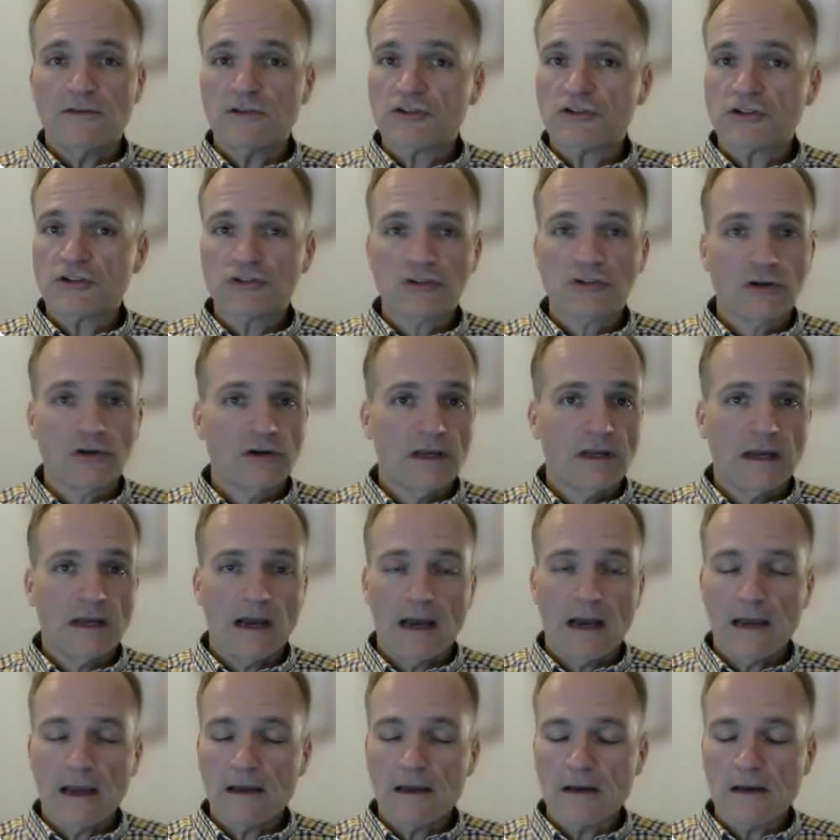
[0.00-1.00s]
Just looking,
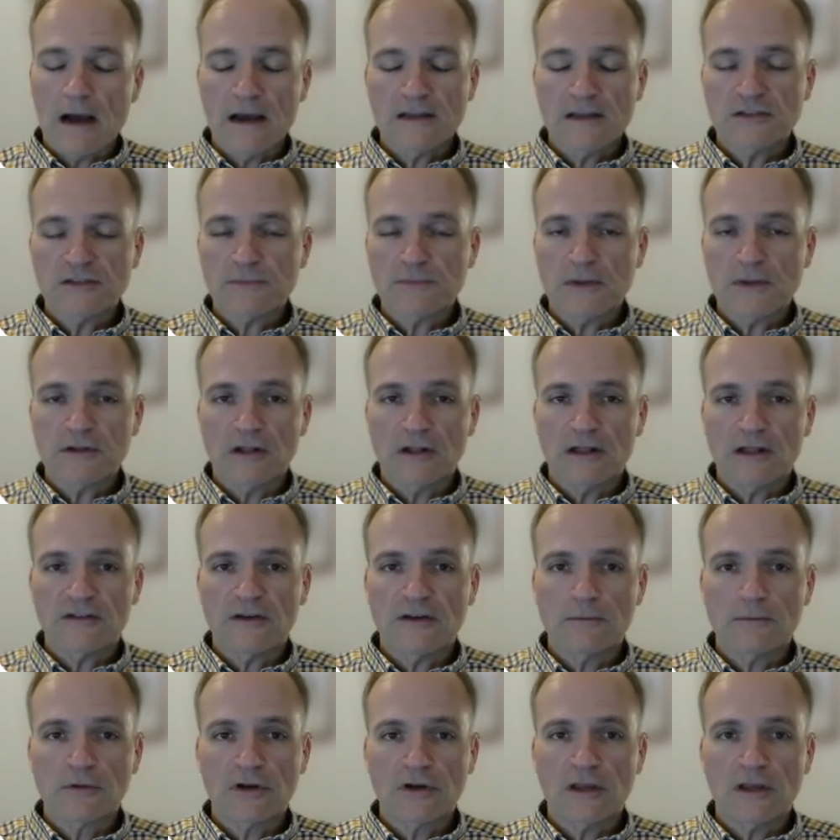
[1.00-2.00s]
I spent a lot of
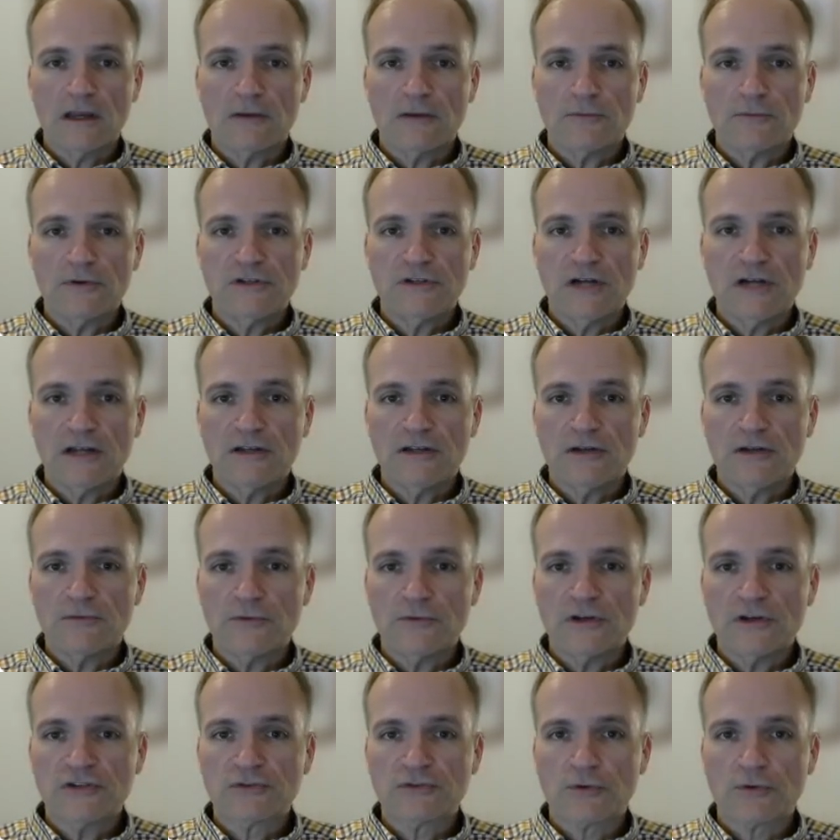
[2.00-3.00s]
time looking at redundant
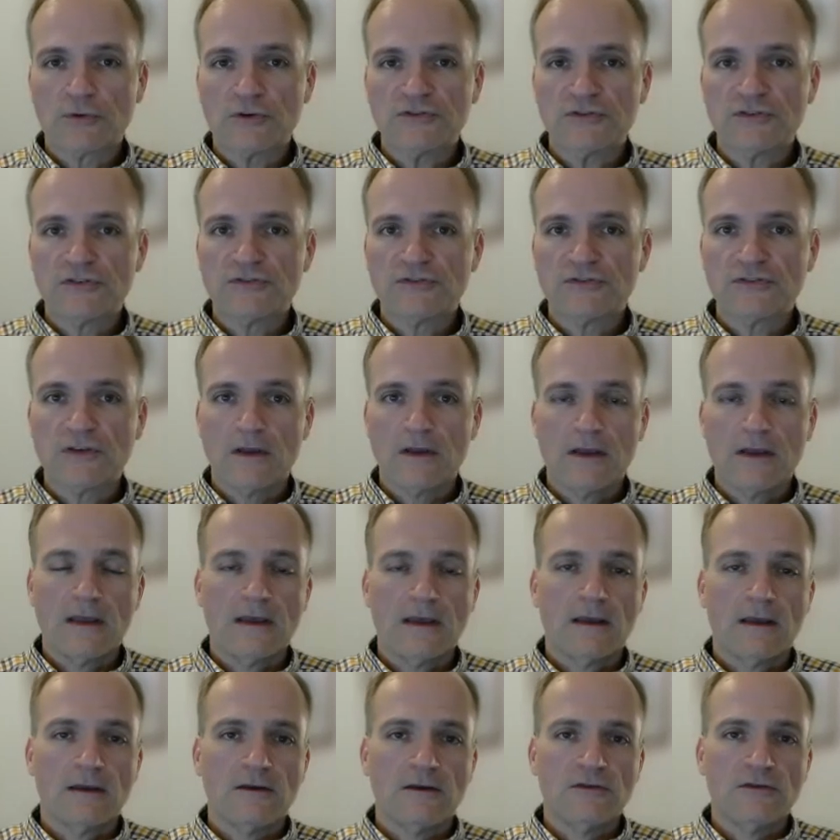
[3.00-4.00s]
resources,
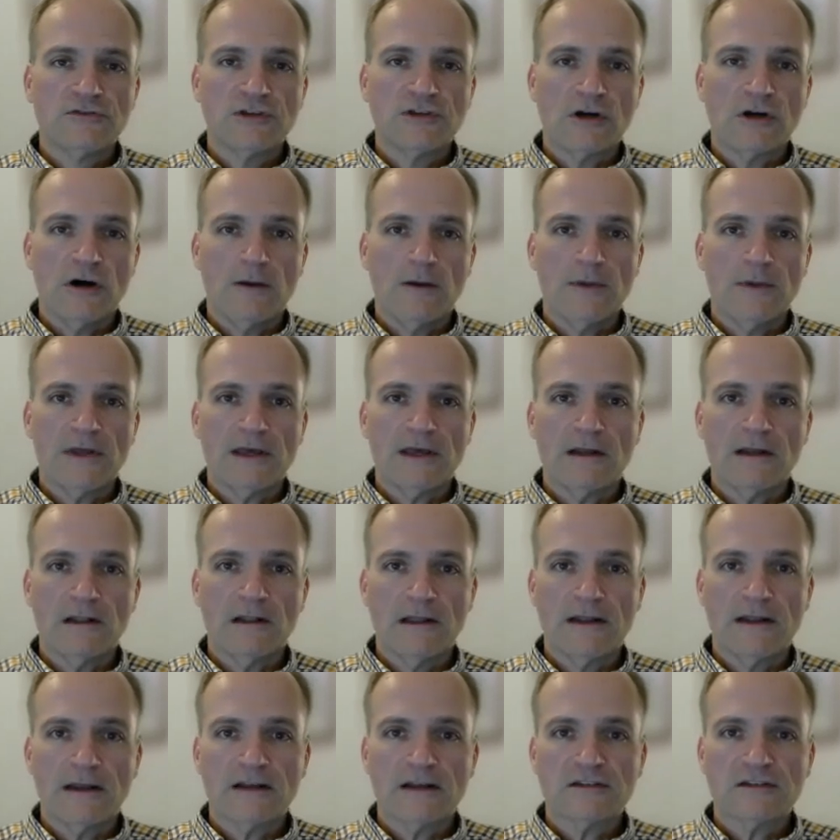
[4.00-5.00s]
using all the
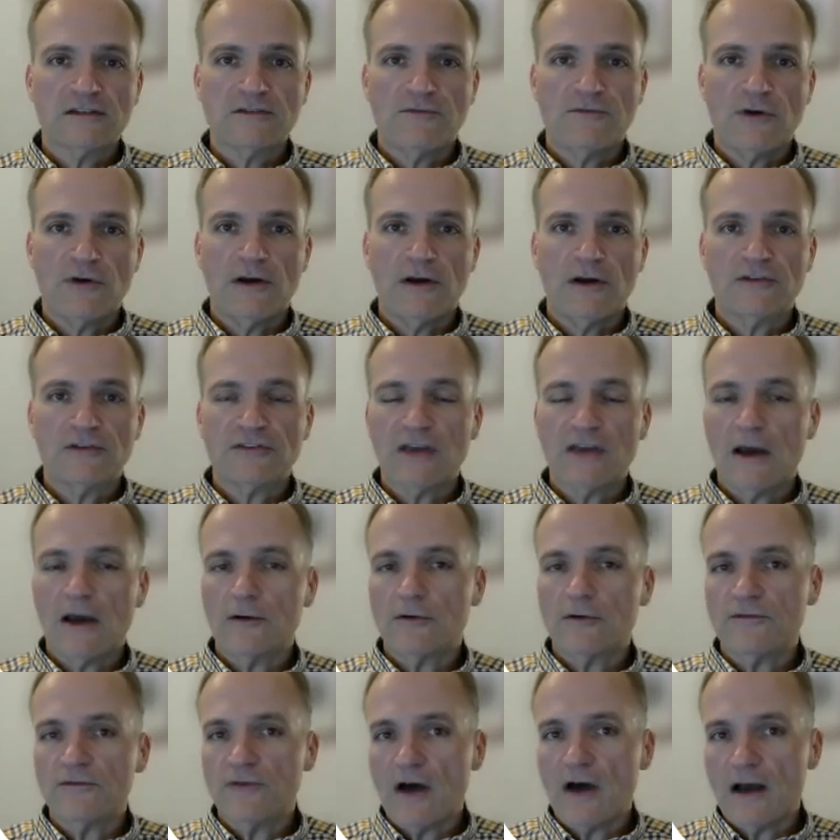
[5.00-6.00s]
analytics and various counter
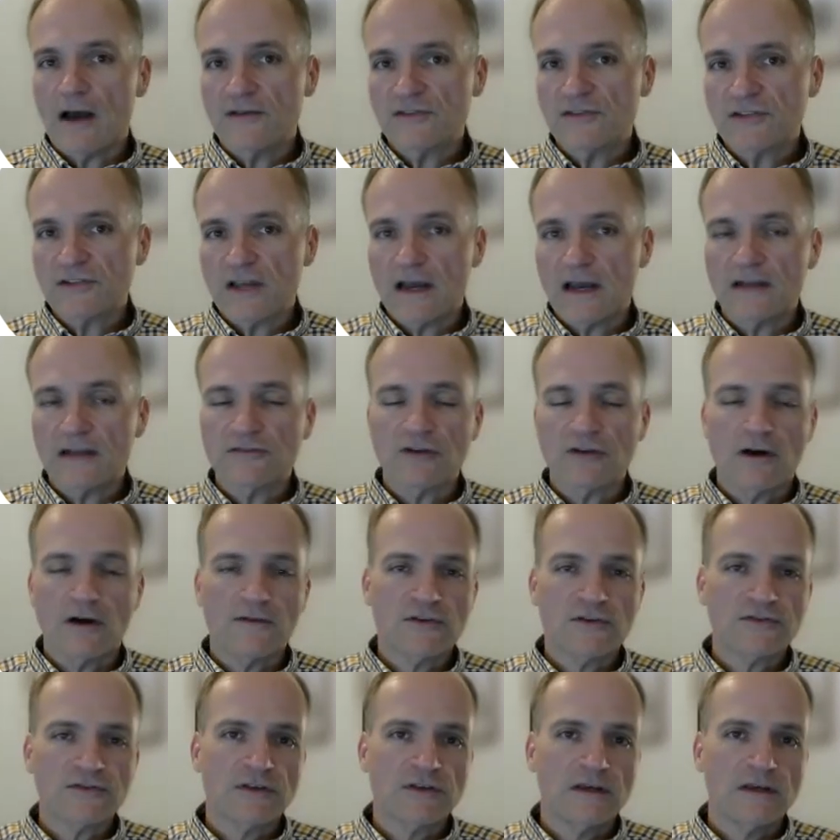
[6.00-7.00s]
5 stats,
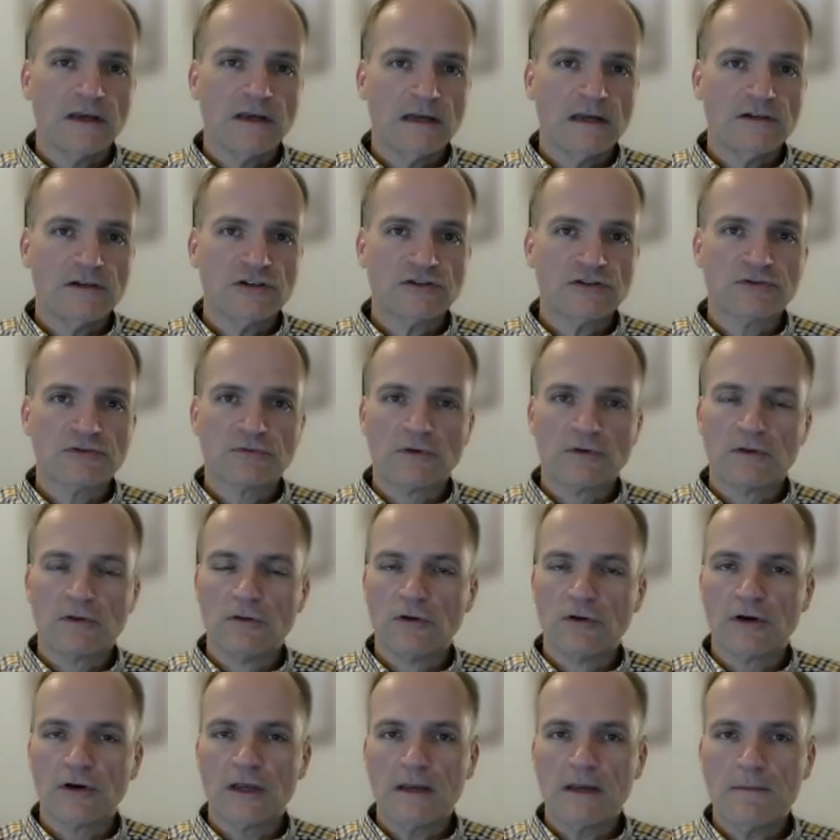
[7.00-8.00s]
obviously, and just
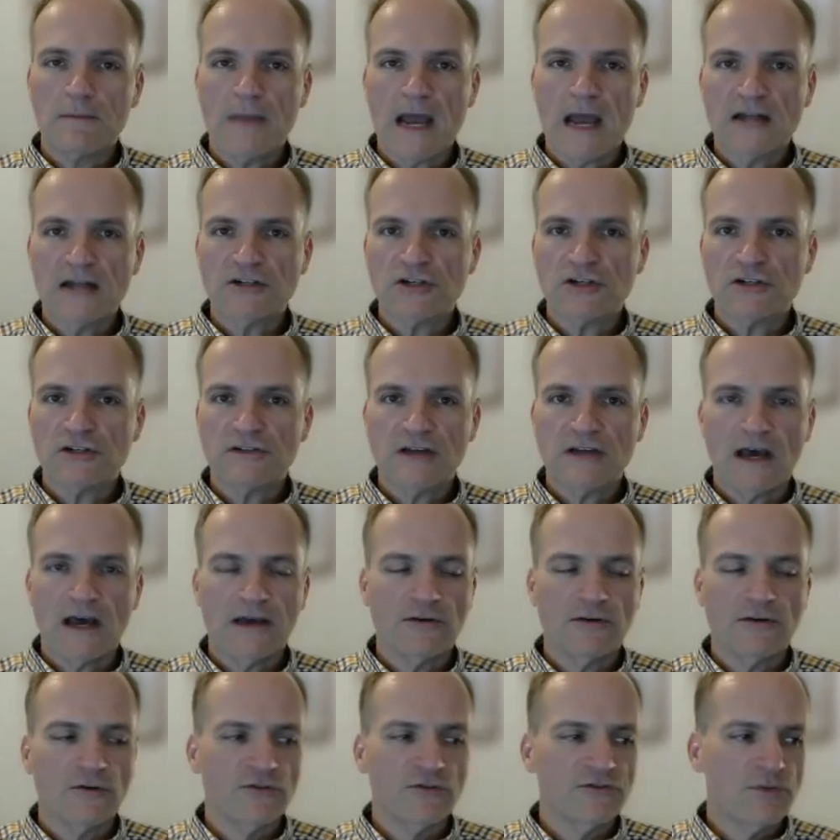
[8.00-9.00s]
matching
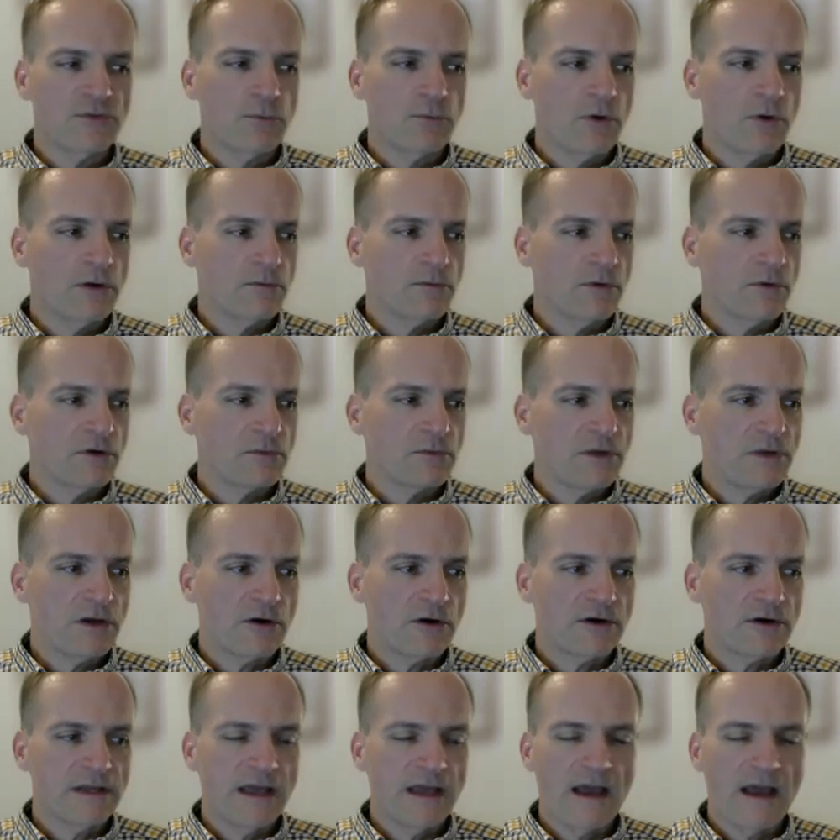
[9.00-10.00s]
titles and what do we
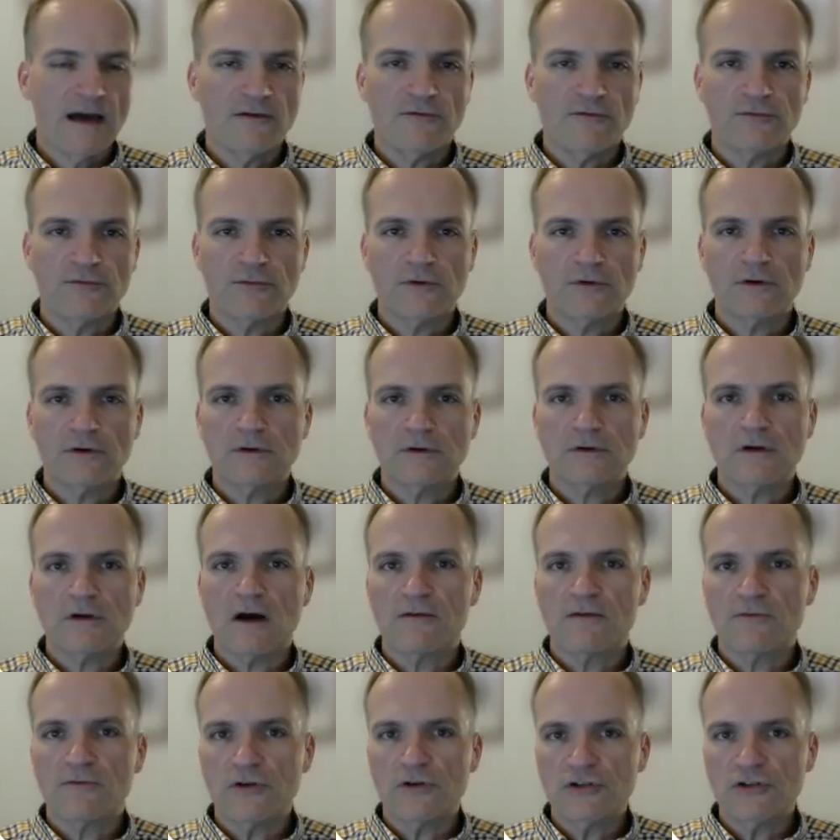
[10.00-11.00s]
already have
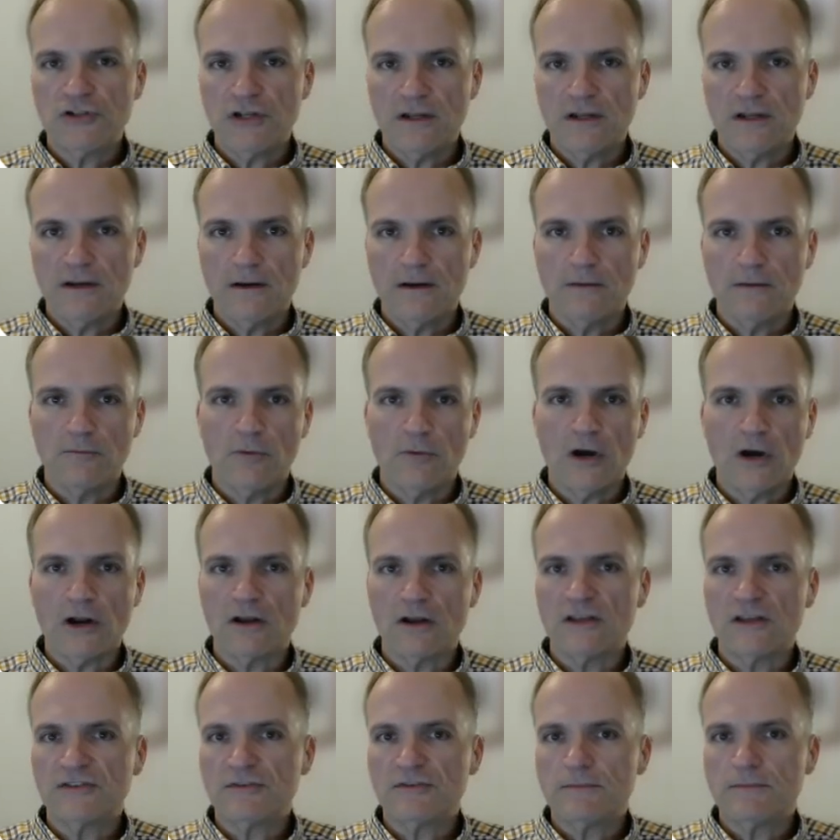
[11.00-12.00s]
coverage in, what
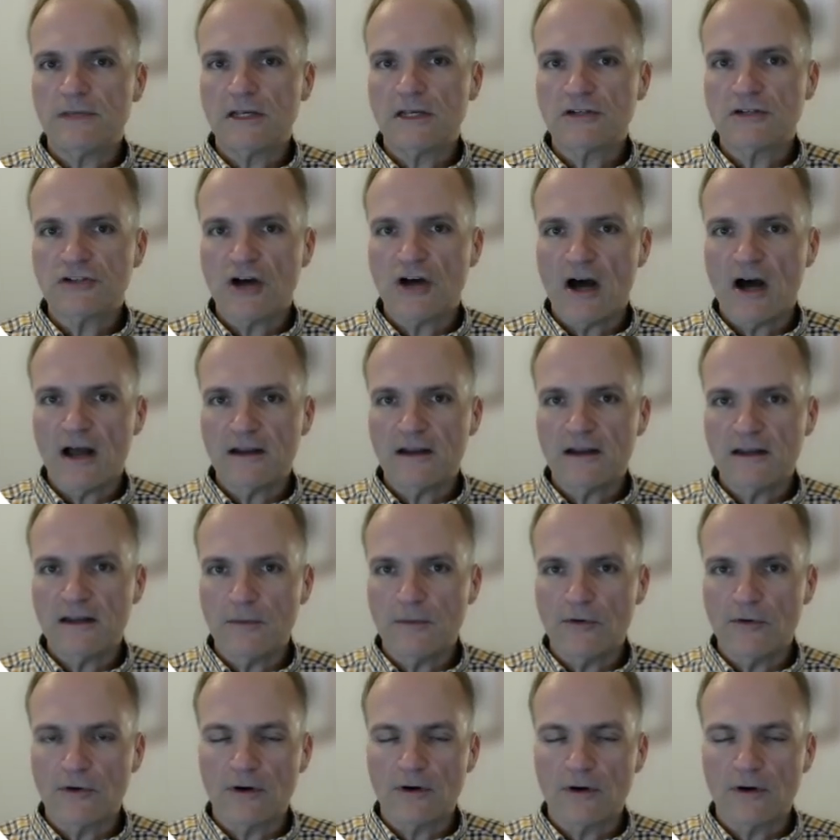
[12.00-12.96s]
isn't being taught anymore.